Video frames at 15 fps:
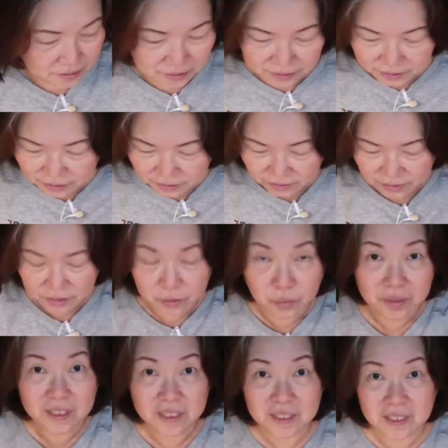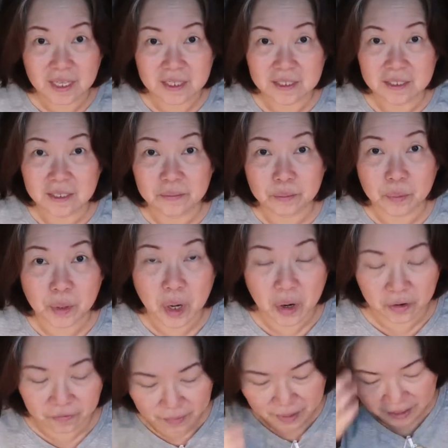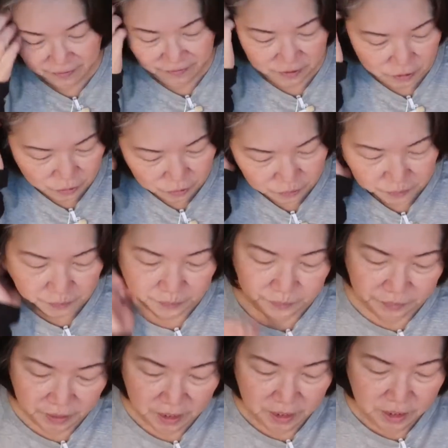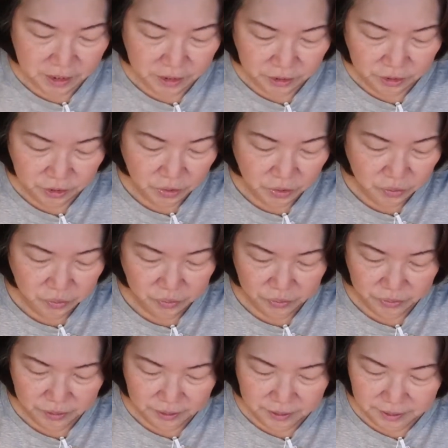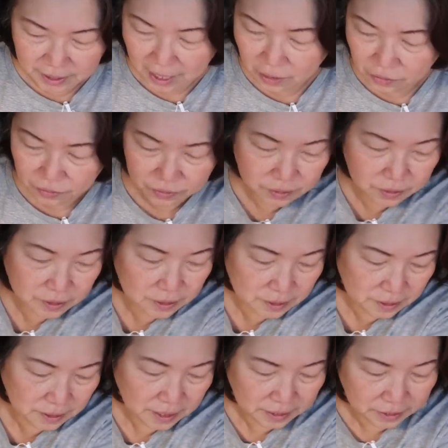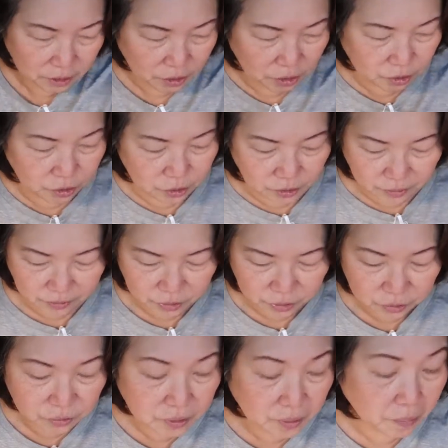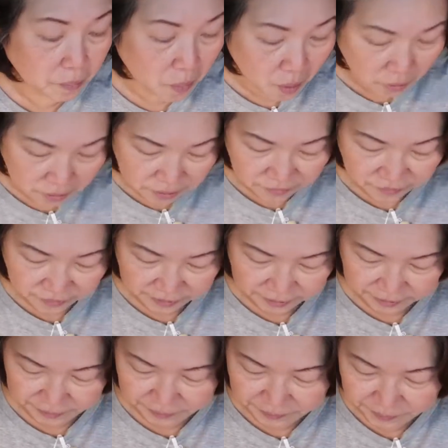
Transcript: So it doesn't block my view. So now let's do the body first.